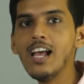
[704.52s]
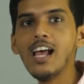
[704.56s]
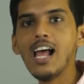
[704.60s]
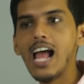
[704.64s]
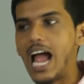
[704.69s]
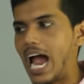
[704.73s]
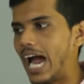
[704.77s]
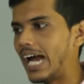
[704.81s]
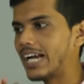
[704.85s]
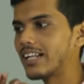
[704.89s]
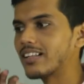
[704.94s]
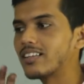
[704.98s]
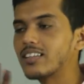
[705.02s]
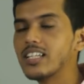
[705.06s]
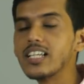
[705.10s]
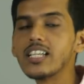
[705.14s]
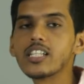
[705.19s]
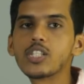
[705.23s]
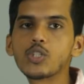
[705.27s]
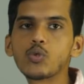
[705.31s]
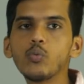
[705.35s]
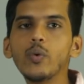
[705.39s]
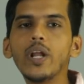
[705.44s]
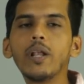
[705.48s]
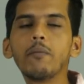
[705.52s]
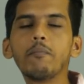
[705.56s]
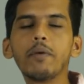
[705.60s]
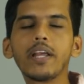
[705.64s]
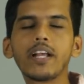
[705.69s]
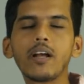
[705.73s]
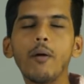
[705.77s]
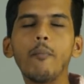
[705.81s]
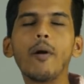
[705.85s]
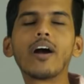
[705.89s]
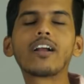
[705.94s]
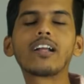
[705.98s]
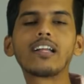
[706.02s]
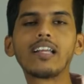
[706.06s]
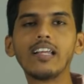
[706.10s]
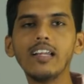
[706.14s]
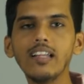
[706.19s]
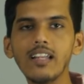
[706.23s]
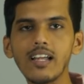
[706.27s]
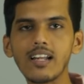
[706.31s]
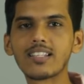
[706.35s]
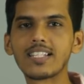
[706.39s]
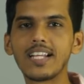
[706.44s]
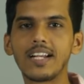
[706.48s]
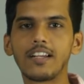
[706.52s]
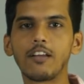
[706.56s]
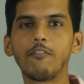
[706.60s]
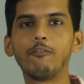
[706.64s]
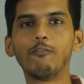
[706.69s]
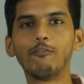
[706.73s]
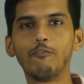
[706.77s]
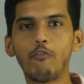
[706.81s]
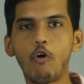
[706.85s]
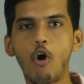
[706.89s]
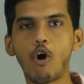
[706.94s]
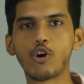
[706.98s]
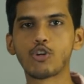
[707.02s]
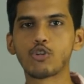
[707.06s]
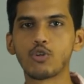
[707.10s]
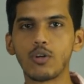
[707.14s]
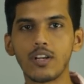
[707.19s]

And this will become a killer setup for sure.